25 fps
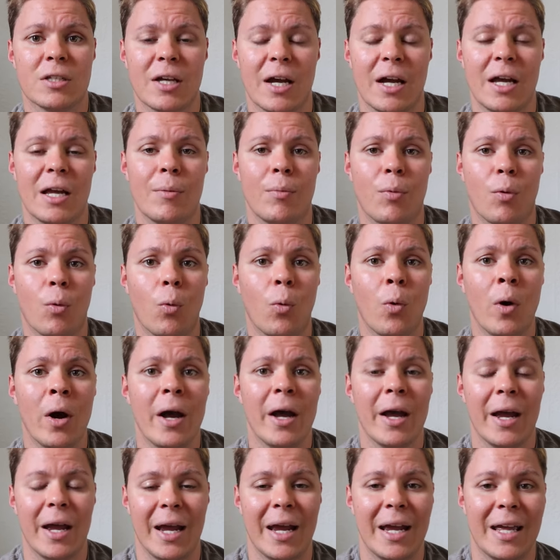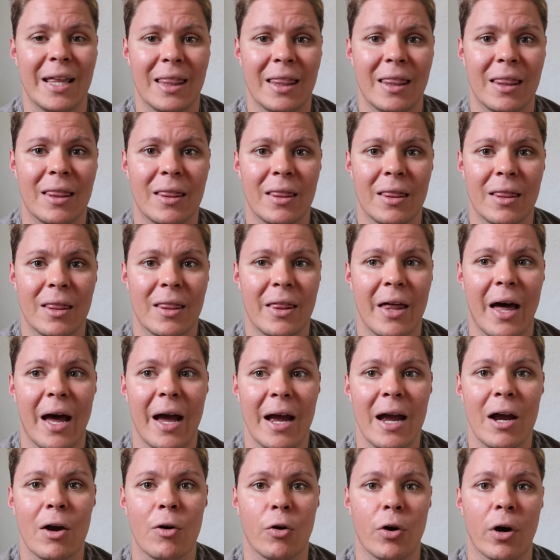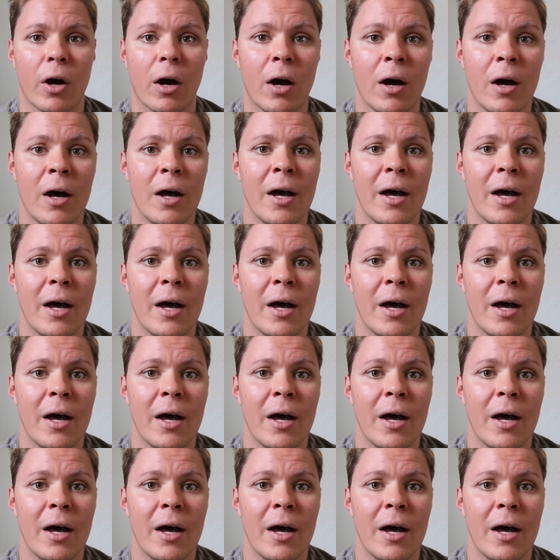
table in that area.